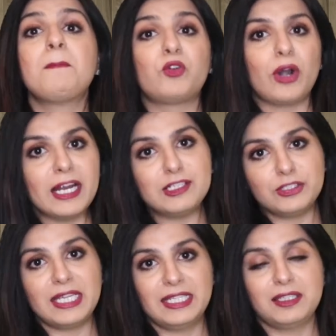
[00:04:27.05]
prior
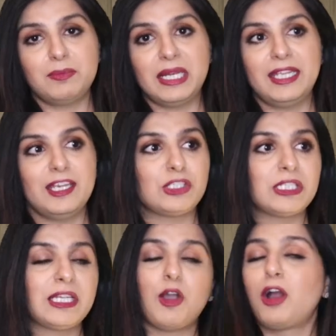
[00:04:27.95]
to taking the
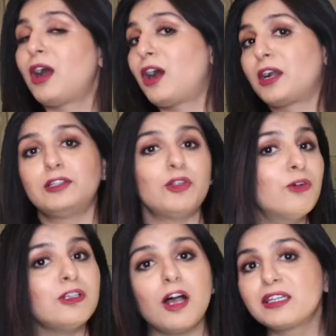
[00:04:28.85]
medication are
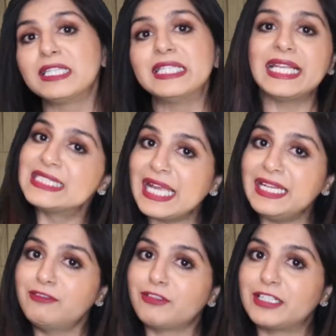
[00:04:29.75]
no longer
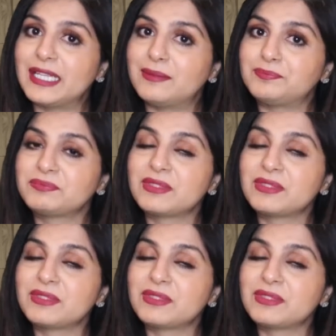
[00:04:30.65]
exciting for them,